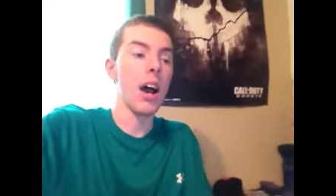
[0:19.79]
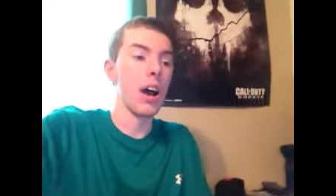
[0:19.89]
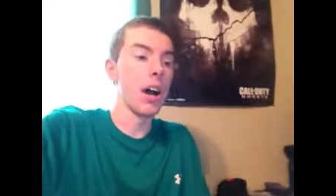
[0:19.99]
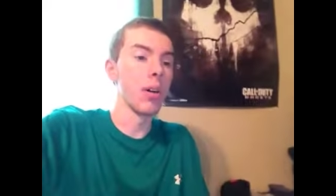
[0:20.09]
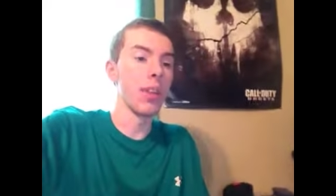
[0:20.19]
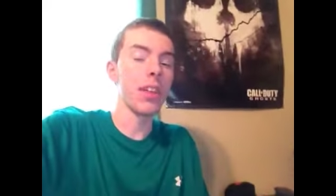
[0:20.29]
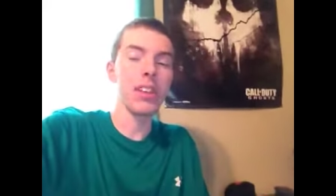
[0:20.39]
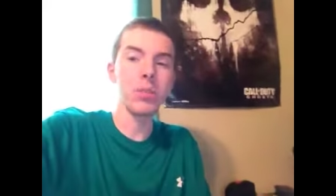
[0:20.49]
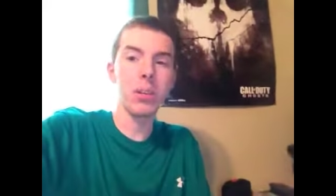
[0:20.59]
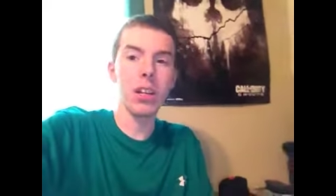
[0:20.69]
Uh, I think
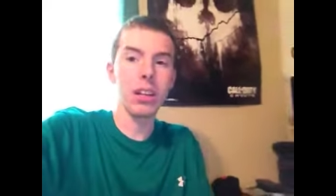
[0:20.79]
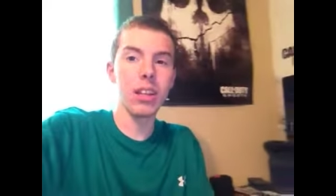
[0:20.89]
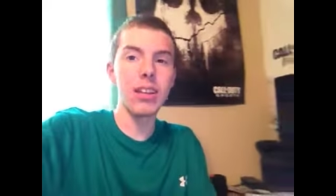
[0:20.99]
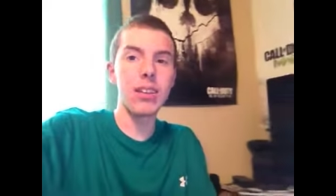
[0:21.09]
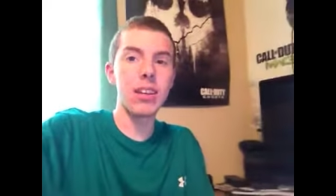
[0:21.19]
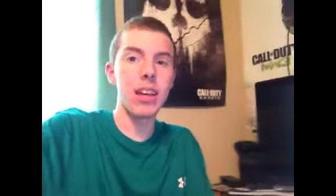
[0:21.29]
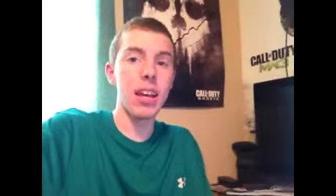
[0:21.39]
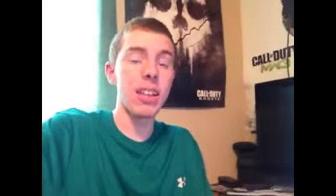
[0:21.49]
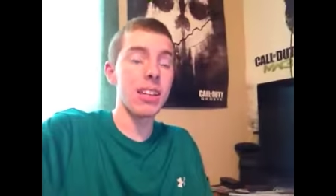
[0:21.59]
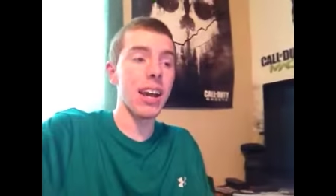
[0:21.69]
somebody leaked it
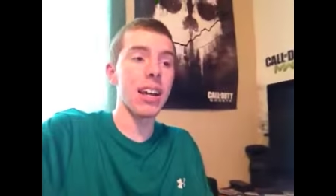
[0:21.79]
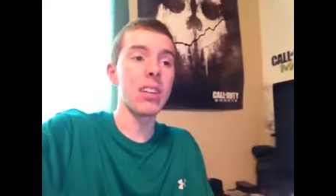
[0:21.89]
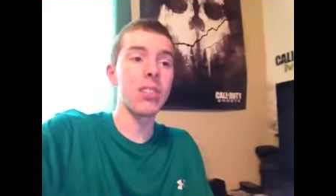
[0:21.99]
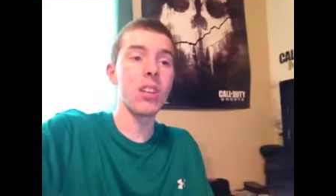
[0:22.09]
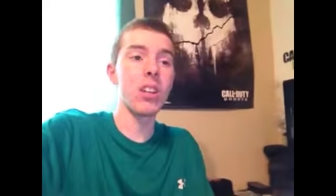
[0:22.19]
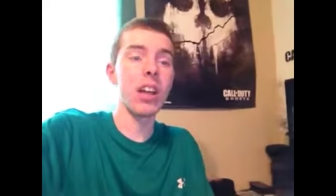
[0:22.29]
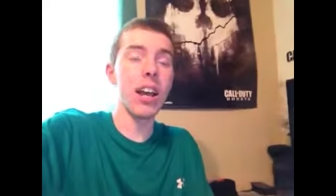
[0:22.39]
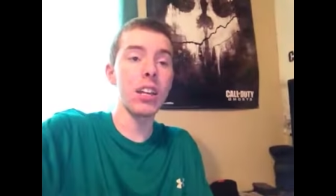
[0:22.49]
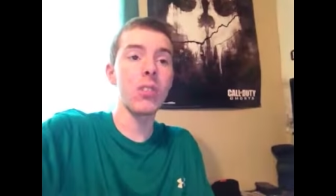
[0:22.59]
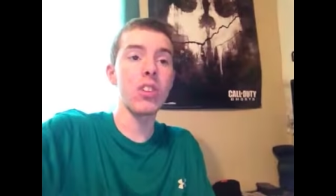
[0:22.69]
and then Activ
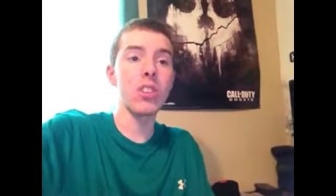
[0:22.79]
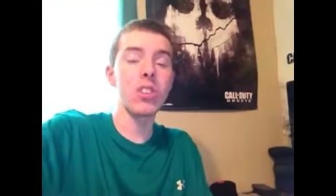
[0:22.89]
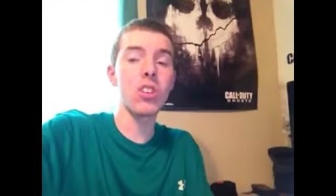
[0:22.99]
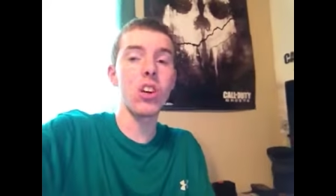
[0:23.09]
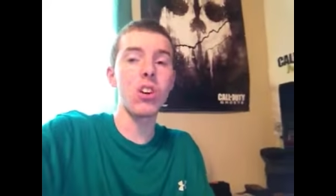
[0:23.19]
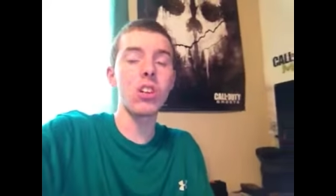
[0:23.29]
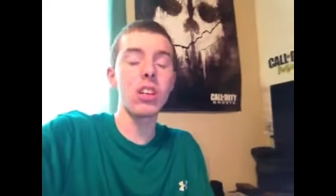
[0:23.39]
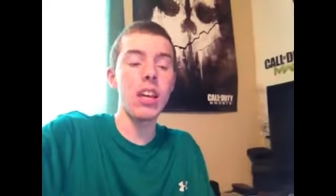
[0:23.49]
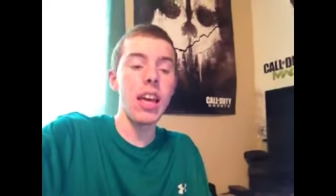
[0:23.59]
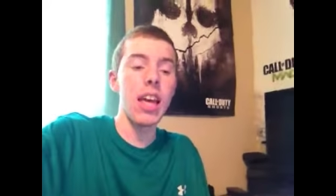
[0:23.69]
Activision saw it